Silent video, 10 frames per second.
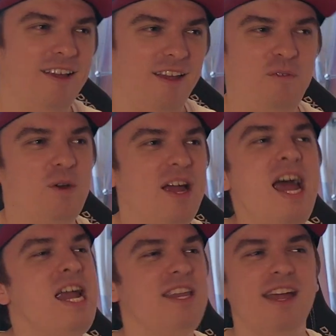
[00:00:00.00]
If you
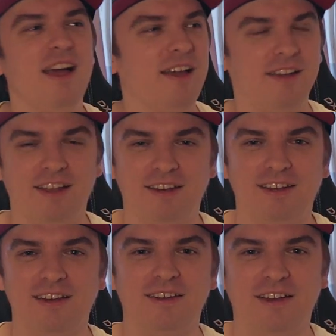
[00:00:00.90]
can, yeah, get
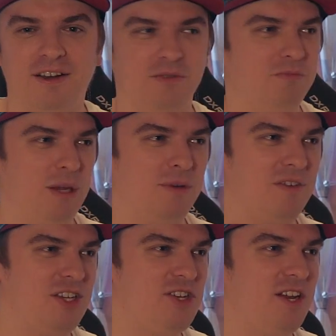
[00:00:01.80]
it in there, maybe
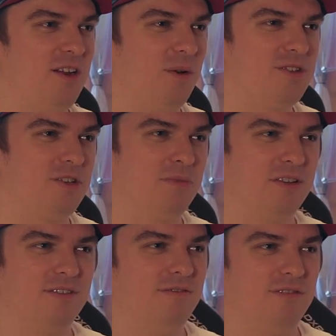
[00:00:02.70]
VGA also,
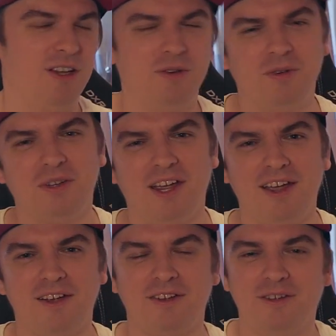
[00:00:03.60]
but who the
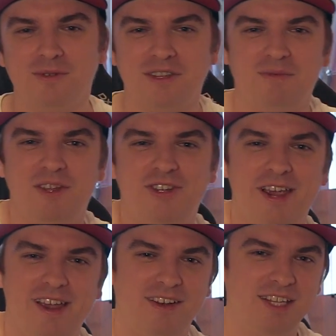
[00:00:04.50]
heck uses
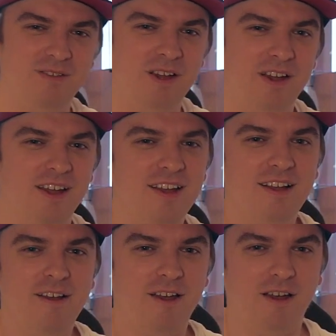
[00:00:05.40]
VGA and DVI
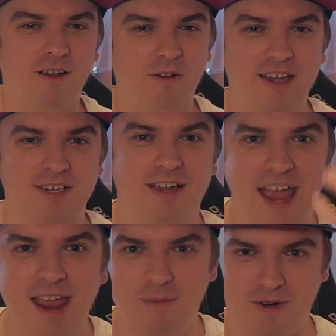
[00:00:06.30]
as a
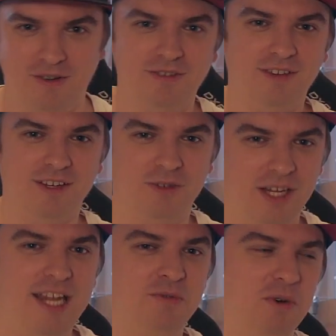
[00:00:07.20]
gamer in
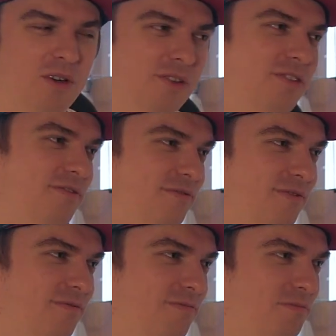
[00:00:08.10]
today's world?
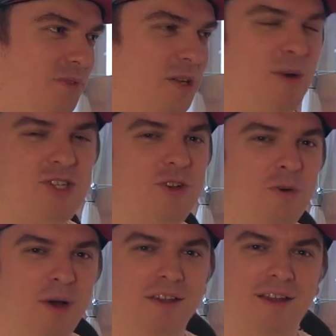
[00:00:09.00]
Pretty much
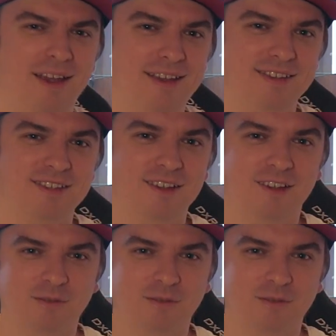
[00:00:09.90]
nobody, I guess.